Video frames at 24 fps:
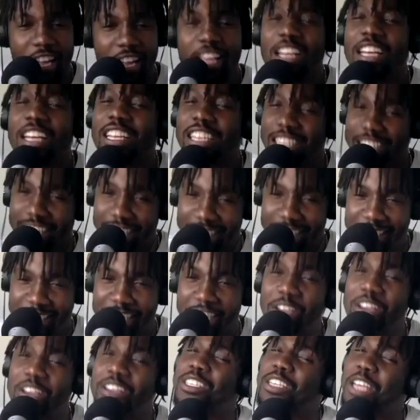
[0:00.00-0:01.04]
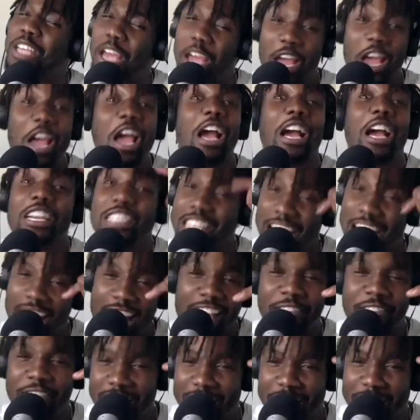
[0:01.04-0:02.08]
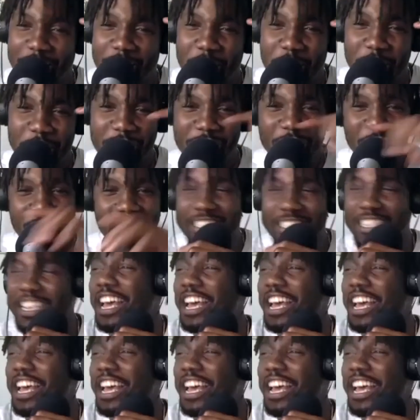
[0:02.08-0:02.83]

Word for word: Let's take a because I have a lot of Rudy thoughts.